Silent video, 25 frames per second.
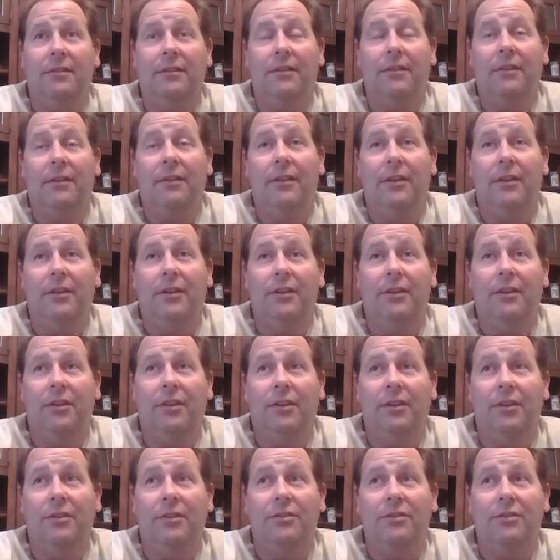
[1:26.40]
you
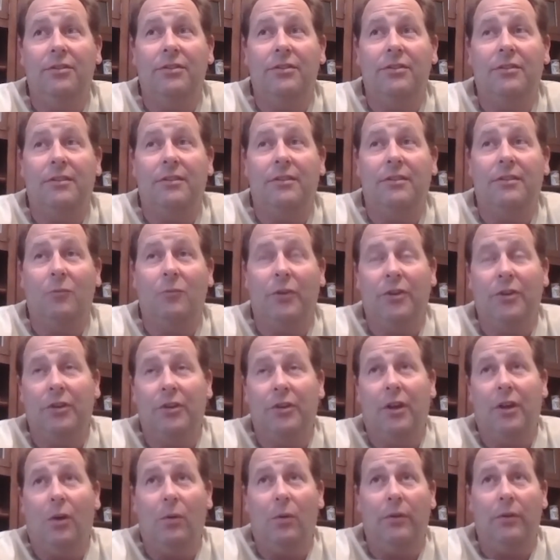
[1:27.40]
just, when you're
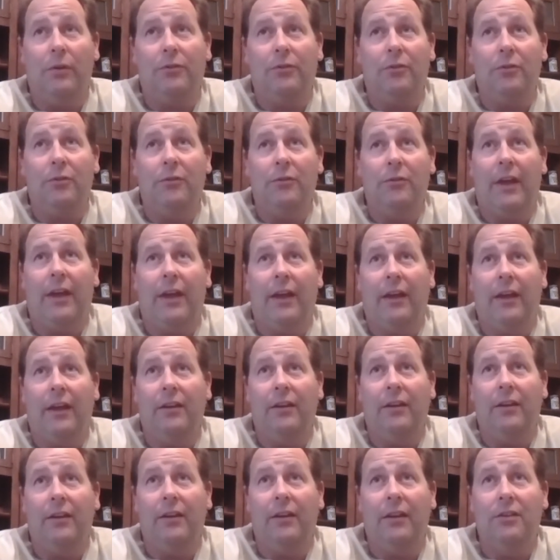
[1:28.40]
going through
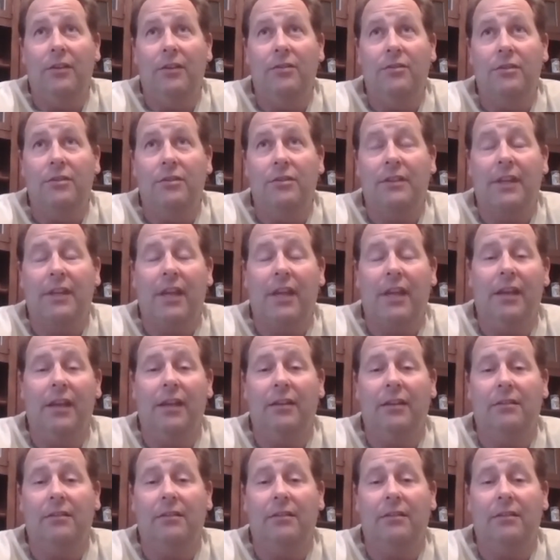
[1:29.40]
that, you just can't